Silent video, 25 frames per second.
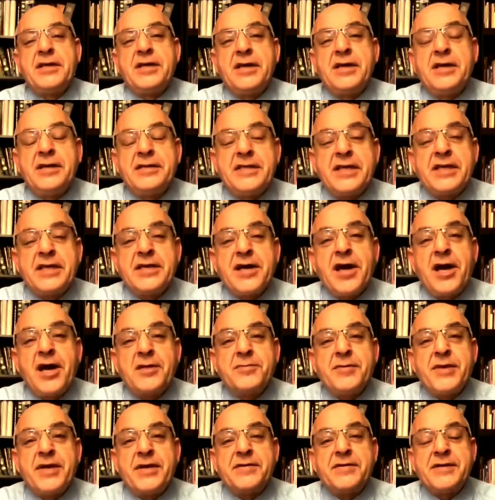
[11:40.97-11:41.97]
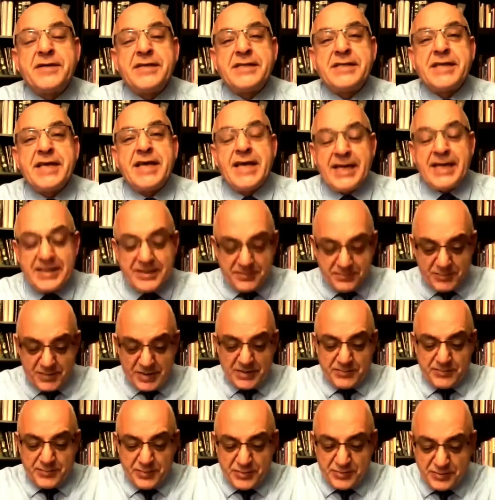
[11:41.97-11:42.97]
they got married, and
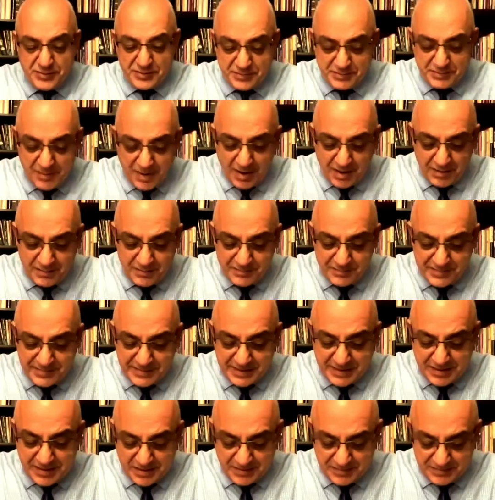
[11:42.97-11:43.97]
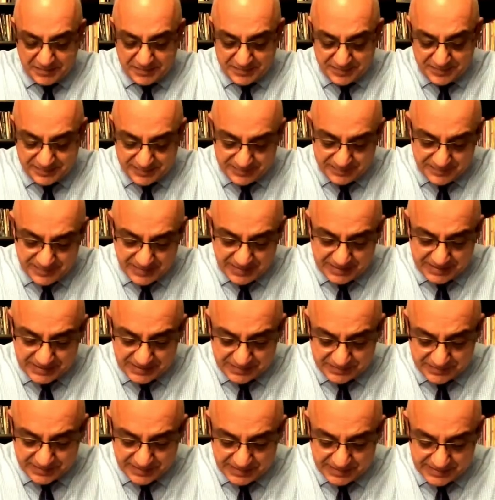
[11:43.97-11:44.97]
my poor mom, may
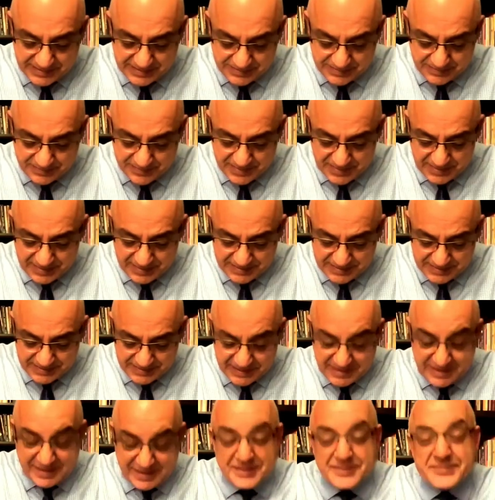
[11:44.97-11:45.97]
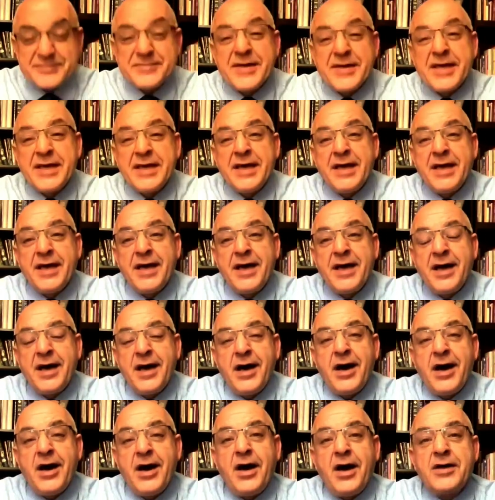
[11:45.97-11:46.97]
she rest in peace.
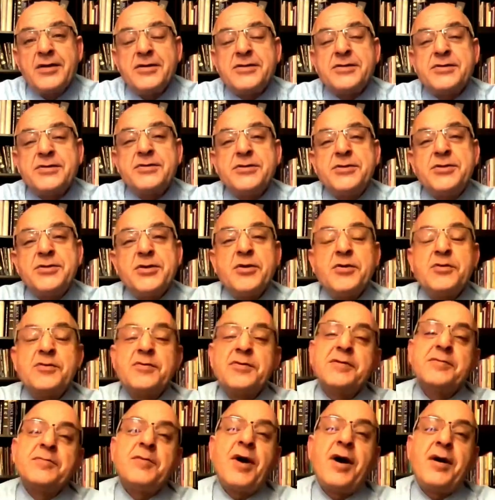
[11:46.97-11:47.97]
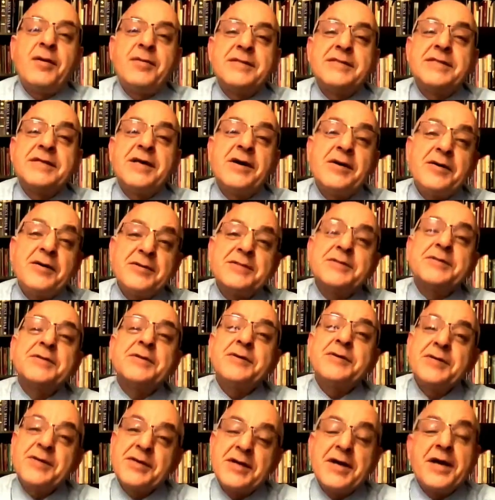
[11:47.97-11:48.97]
I used to joke with mom and say, "Oh,
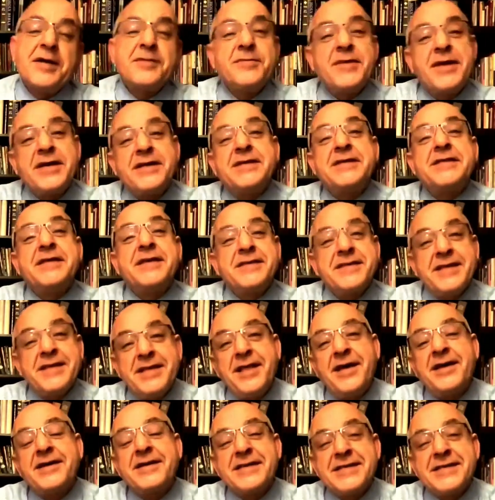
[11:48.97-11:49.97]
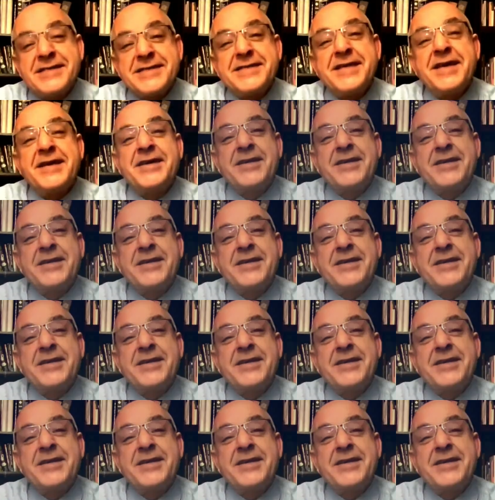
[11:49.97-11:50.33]
so you got married on the longest